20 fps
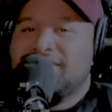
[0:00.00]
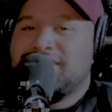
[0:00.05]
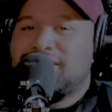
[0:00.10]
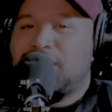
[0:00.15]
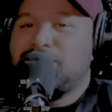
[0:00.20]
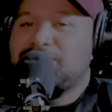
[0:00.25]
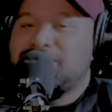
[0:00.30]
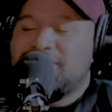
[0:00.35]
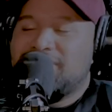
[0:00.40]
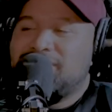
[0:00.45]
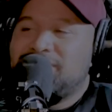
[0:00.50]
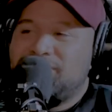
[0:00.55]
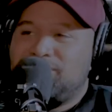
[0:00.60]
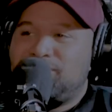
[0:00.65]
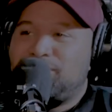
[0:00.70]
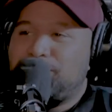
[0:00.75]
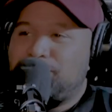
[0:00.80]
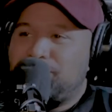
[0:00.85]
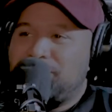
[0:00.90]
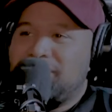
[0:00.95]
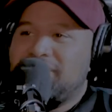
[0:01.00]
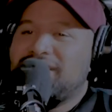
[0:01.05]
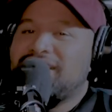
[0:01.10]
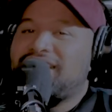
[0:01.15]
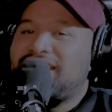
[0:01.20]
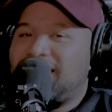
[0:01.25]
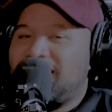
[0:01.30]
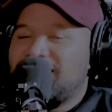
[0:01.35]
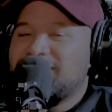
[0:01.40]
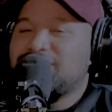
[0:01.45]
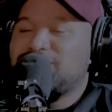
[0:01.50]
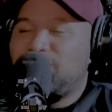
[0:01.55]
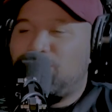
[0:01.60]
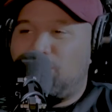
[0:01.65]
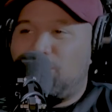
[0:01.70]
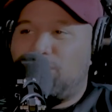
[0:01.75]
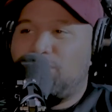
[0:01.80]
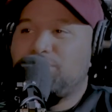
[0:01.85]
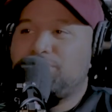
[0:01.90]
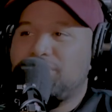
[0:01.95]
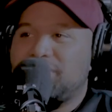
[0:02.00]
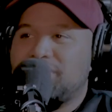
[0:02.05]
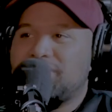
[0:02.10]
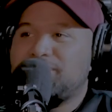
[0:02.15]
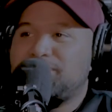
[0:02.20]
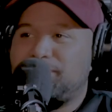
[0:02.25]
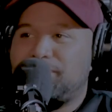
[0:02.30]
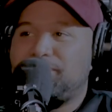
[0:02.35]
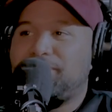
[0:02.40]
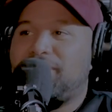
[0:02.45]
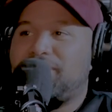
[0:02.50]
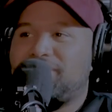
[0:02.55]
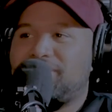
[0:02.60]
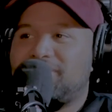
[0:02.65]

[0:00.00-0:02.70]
top 10 for me has to all be in Spring Mountain.